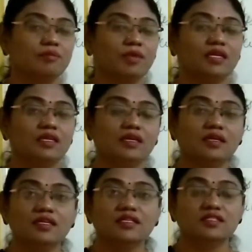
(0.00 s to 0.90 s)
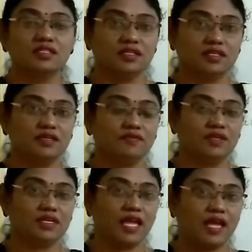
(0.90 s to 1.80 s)
many children
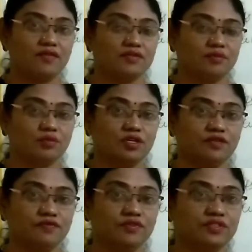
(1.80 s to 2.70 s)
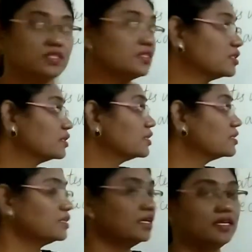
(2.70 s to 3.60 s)
will have some confusions in
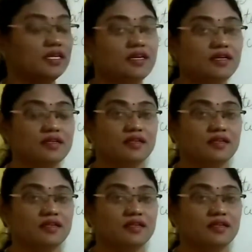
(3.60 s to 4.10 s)
this area.